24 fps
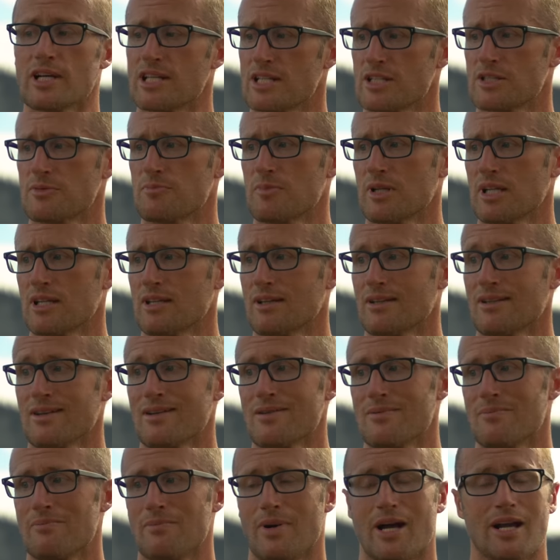has
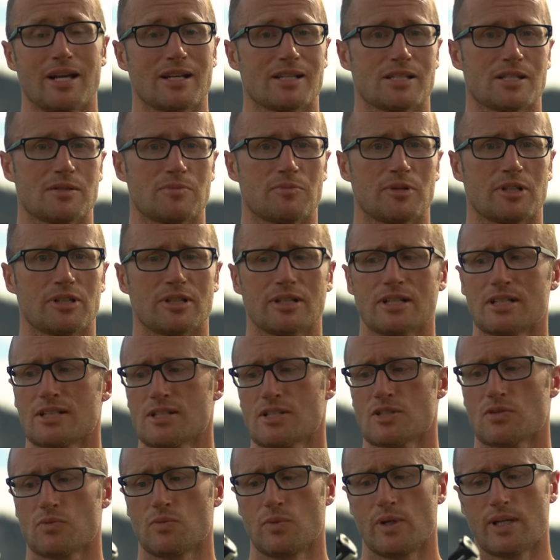been my
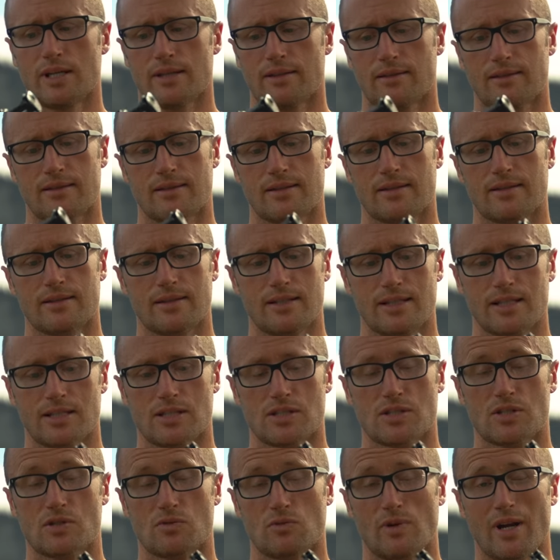experience with
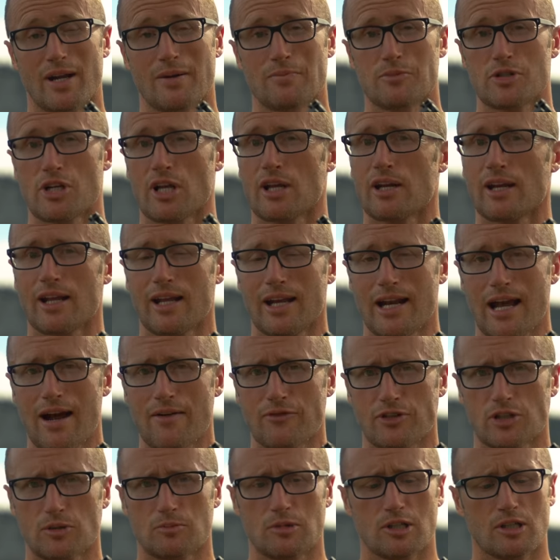this Ramjet and
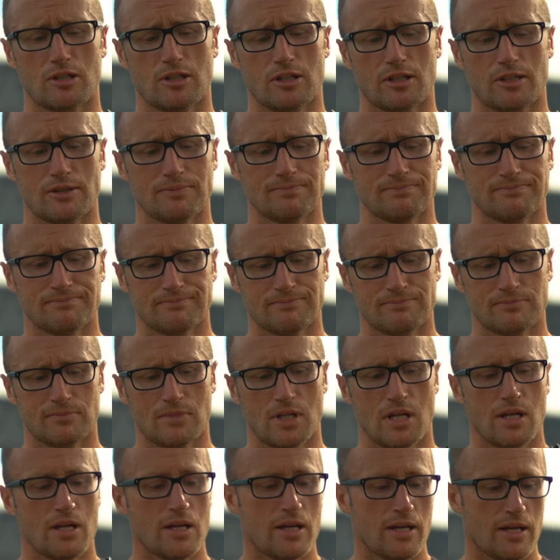Afterburner.
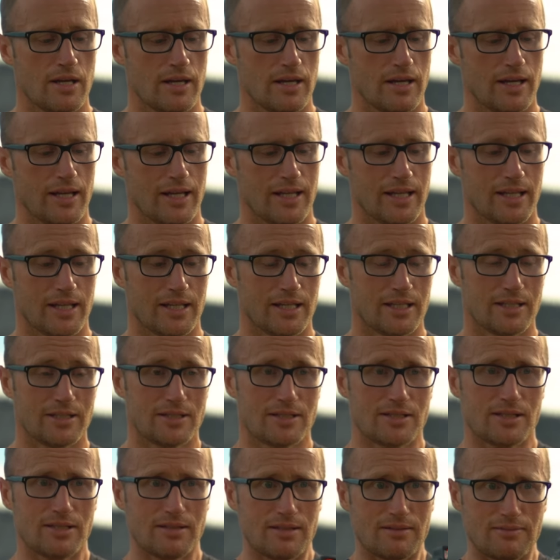
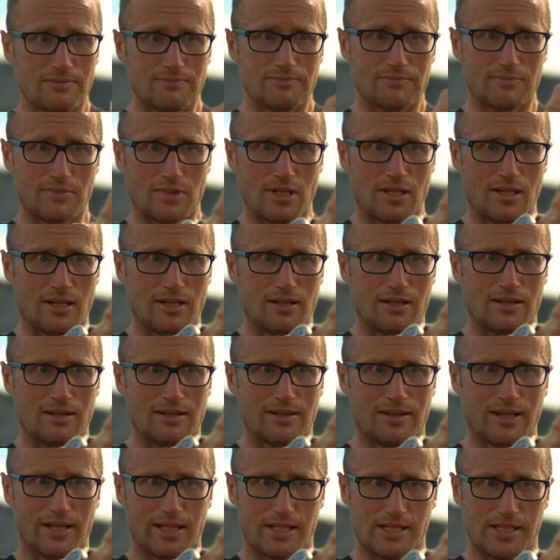And
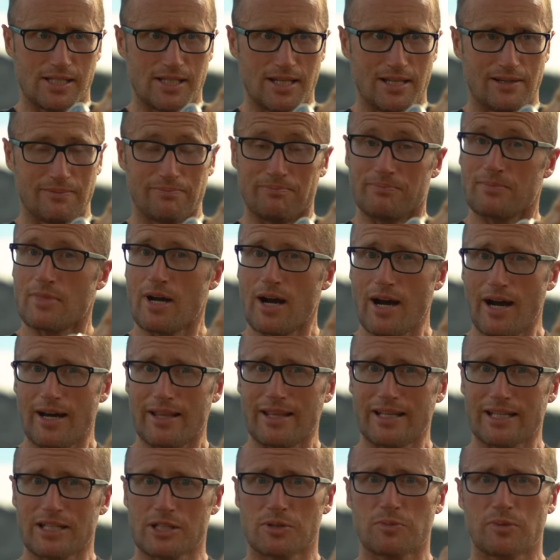like I said, I
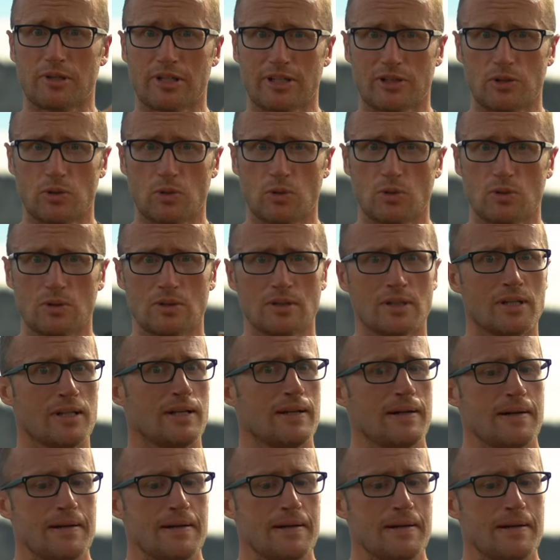think it's pretty cool.